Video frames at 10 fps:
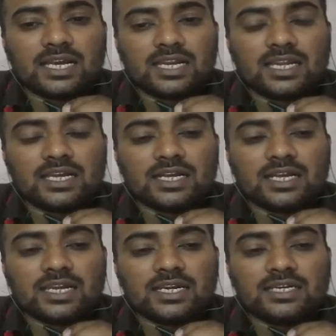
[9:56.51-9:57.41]

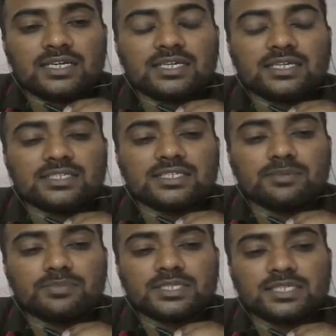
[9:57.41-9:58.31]
current is
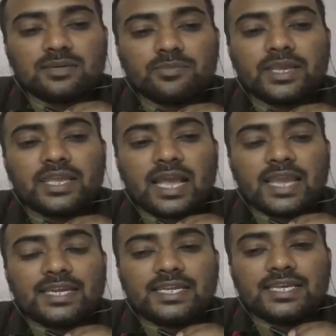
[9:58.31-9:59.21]
represented by
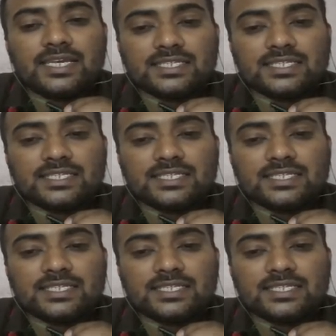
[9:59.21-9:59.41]
IDS,